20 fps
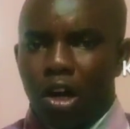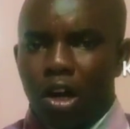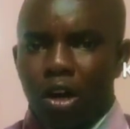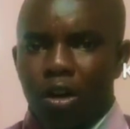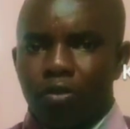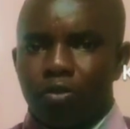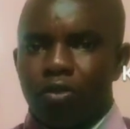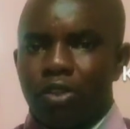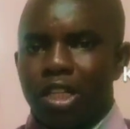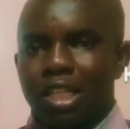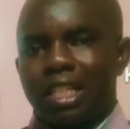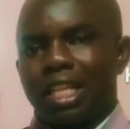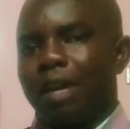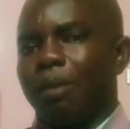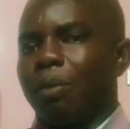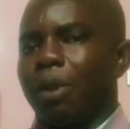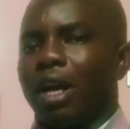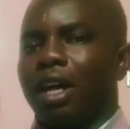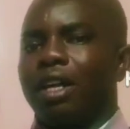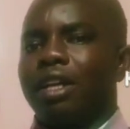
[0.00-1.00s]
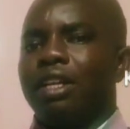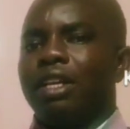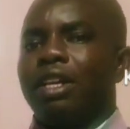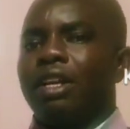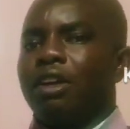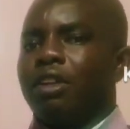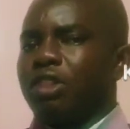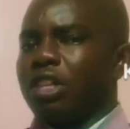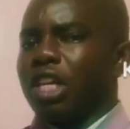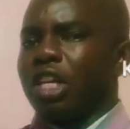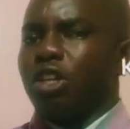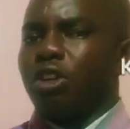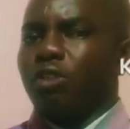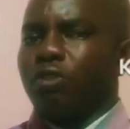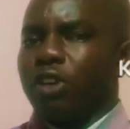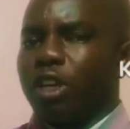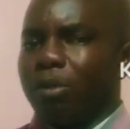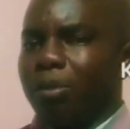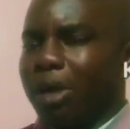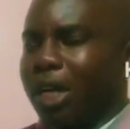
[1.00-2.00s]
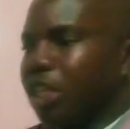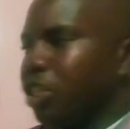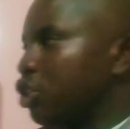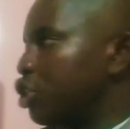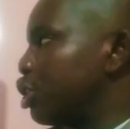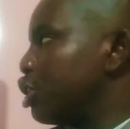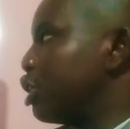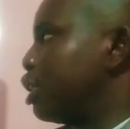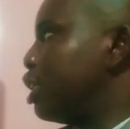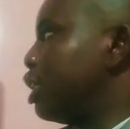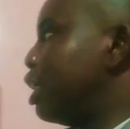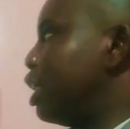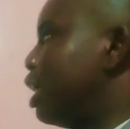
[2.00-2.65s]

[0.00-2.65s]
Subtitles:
of December. Thank you very much.